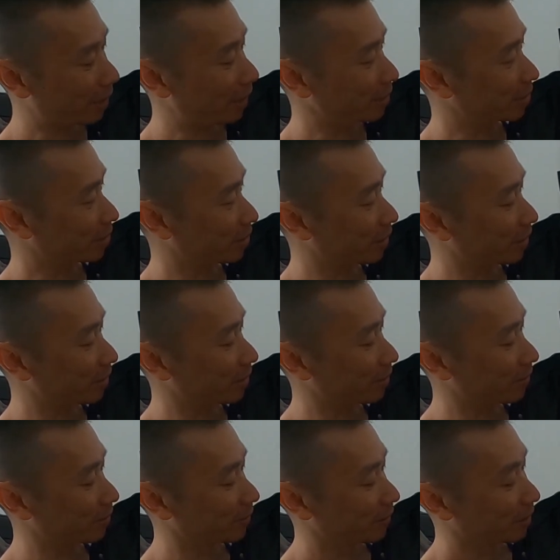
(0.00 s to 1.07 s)

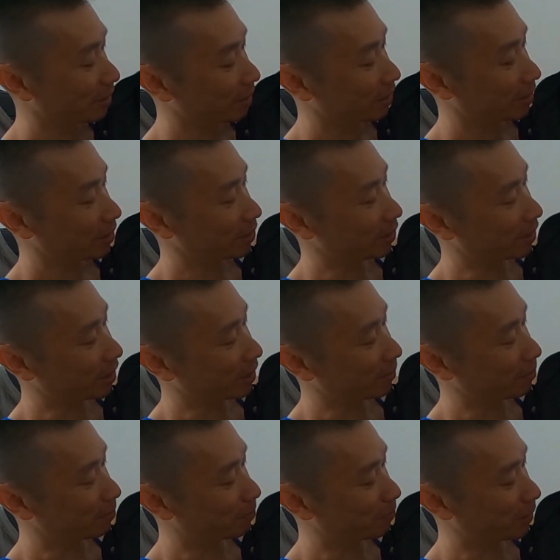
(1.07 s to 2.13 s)
So you
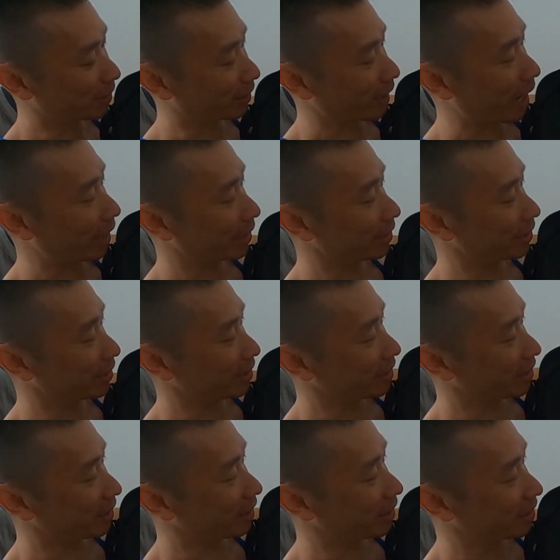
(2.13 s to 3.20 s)
can put that
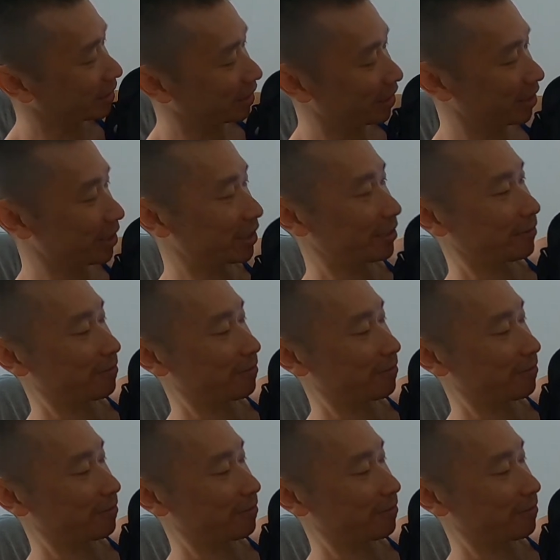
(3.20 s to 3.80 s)
in here.